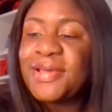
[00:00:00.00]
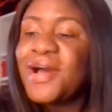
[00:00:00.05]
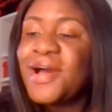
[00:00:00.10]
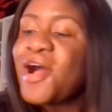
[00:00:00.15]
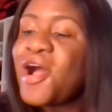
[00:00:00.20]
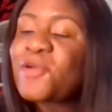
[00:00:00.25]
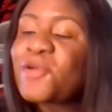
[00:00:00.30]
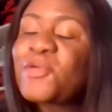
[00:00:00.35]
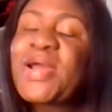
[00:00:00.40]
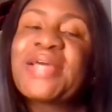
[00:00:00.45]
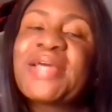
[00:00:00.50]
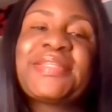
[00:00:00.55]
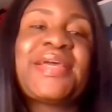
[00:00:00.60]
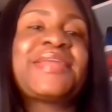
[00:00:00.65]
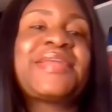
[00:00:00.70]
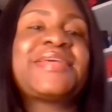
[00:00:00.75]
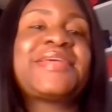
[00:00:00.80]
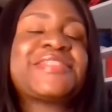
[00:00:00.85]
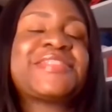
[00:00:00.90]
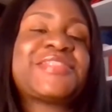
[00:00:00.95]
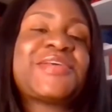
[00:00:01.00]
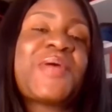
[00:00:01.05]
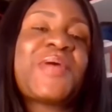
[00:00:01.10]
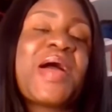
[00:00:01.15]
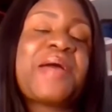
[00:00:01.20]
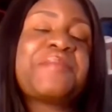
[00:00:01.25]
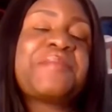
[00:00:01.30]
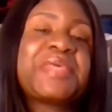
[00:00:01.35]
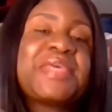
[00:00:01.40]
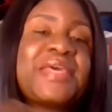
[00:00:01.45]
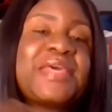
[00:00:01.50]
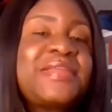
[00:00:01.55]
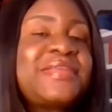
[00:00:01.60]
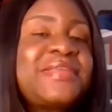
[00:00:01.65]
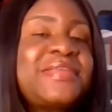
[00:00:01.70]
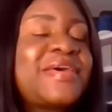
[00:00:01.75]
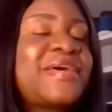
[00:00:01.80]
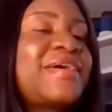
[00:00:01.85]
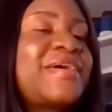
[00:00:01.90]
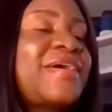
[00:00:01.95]
All right, ladies. So I'm
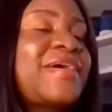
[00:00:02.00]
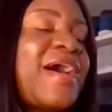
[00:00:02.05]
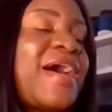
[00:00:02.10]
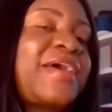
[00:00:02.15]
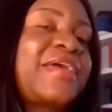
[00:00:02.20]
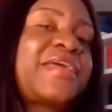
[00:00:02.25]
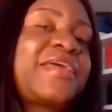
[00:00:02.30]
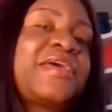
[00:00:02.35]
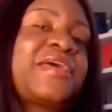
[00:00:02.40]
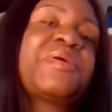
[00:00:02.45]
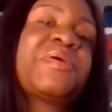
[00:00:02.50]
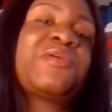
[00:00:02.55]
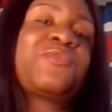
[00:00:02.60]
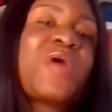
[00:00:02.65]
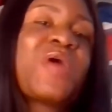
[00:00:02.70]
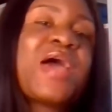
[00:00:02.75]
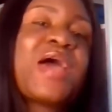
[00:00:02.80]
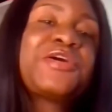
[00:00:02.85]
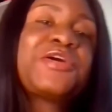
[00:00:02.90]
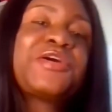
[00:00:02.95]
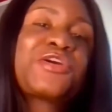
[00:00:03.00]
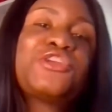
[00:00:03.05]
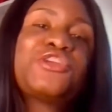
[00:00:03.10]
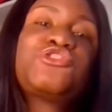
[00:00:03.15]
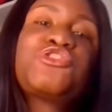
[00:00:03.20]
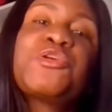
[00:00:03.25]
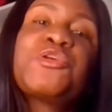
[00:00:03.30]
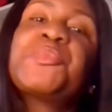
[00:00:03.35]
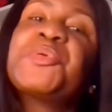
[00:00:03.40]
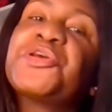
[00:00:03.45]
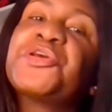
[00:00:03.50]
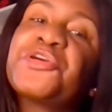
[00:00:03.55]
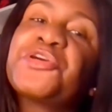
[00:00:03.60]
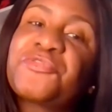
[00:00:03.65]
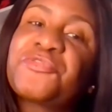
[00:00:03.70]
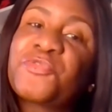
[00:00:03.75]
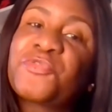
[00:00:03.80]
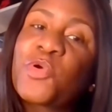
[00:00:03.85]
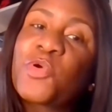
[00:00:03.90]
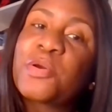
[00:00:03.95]
Kenya. I am a writer contributor
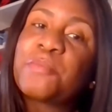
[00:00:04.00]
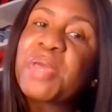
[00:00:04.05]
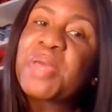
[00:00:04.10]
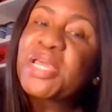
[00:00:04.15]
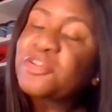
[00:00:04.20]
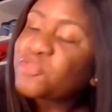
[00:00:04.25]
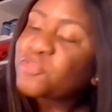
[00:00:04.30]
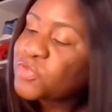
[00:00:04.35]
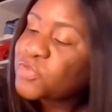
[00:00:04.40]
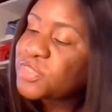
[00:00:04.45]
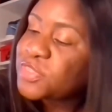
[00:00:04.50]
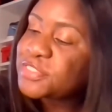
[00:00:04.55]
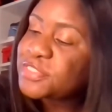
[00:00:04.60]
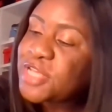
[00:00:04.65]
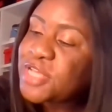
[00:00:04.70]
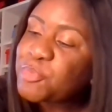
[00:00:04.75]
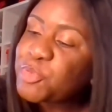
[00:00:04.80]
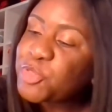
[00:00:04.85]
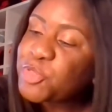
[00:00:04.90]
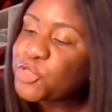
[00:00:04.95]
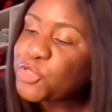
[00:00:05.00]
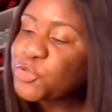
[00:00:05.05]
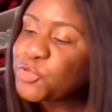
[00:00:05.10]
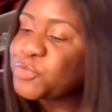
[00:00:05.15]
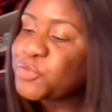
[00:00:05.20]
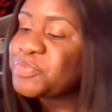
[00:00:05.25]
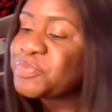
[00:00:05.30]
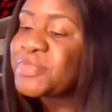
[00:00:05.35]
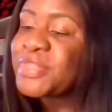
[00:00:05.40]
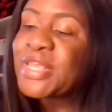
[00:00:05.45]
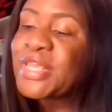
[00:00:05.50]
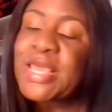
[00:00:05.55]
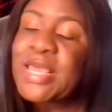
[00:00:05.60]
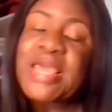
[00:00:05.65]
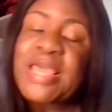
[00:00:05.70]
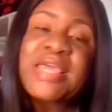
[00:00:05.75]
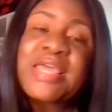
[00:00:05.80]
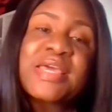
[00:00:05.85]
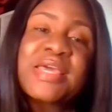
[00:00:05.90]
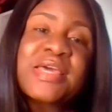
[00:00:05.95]
for Made for the W,
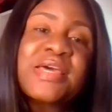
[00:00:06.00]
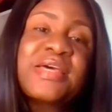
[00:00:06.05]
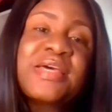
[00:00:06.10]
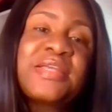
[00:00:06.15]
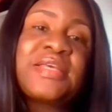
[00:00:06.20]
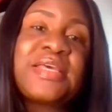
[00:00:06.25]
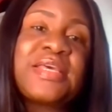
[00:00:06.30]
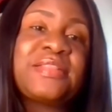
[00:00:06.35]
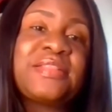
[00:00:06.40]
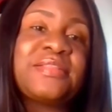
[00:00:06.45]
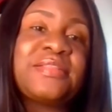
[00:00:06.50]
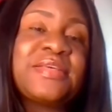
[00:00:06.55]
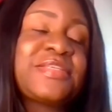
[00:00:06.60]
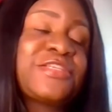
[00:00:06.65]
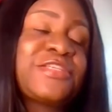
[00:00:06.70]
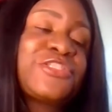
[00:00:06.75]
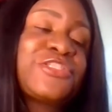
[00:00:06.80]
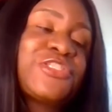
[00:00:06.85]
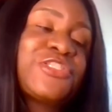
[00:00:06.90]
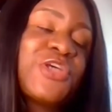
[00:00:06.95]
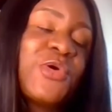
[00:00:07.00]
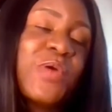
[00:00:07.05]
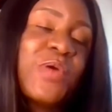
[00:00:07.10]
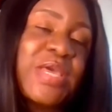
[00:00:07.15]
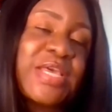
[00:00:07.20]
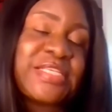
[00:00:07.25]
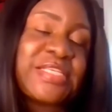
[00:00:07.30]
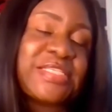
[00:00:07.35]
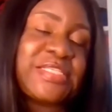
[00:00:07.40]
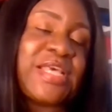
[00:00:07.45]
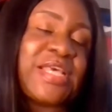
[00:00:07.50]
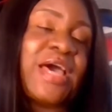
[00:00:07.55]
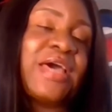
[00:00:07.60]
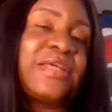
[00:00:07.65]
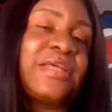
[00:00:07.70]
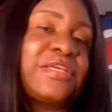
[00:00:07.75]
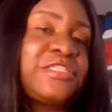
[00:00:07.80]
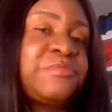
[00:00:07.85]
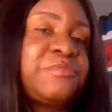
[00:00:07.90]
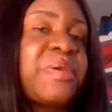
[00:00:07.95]
and it is so
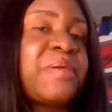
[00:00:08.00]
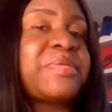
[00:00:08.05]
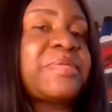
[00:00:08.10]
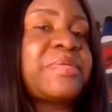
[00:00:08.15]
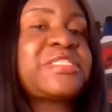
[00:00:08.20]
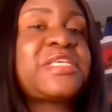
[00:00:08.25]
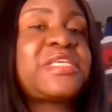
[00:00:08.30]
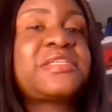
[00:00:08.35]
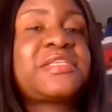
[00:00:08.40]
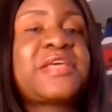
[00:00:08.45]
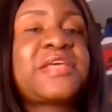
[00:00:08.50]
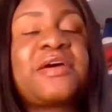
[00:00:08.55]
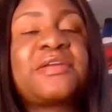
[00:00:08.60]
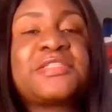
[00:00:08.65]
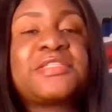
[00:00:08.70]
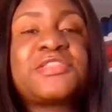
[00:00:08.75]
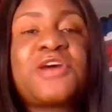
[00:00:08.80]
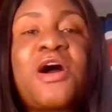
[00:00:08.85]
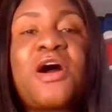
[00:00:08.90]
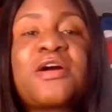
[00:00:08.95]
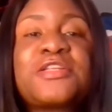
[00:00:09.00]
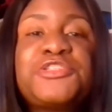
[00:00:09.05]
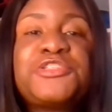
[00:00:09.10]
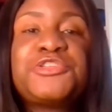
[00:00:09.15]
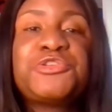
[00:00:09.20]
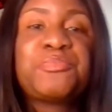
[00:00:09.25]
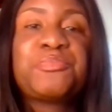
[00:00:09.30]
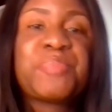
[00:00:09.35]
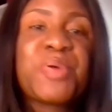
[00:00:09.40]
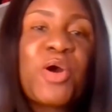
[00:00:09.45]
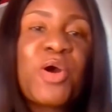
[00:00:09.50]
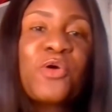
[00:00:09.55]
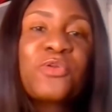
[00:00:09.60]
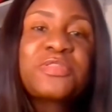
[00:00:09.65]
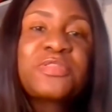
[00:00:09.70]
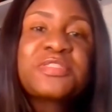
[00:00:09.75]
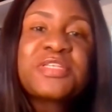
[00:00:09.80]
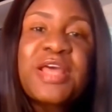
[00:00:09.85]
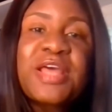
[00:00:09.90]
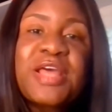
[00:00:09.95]
exciting to be able to sit down and talk to you both
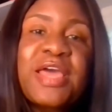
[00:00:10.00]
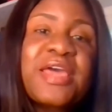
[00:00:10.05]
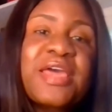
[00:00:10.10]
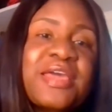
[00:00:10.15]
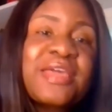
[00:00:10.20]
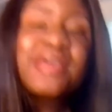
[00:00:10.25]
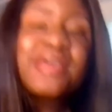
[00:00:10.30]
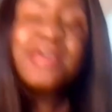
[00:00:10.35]
today.